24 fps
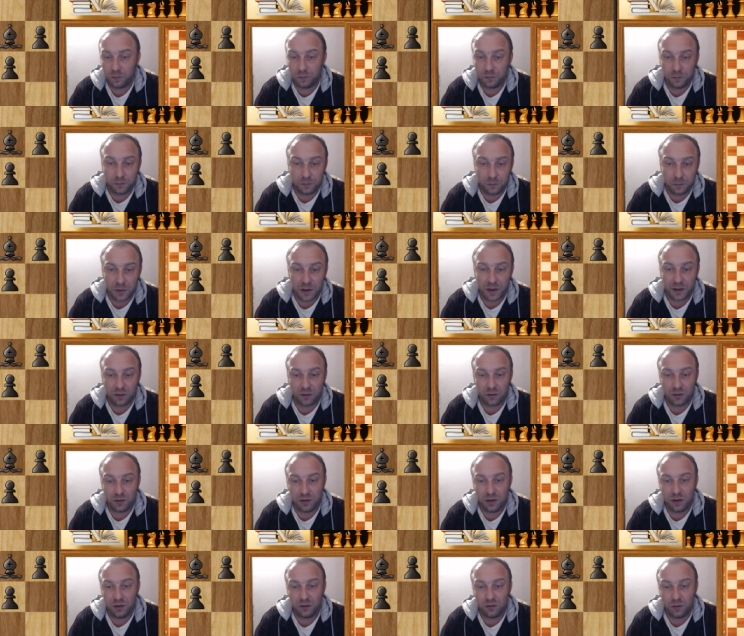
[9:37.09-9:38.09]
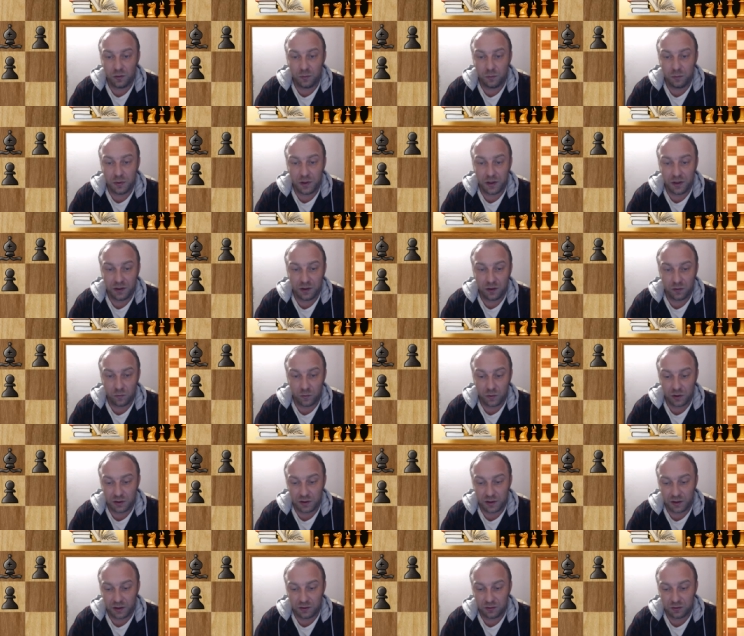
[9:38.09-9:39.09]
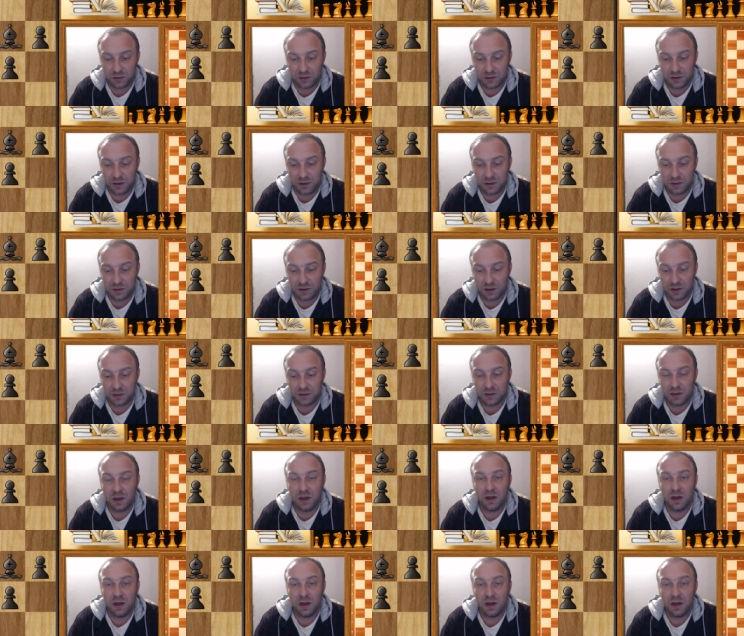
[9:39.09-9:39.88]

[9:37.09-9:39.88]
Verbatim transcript: black continued to play here with knight on c6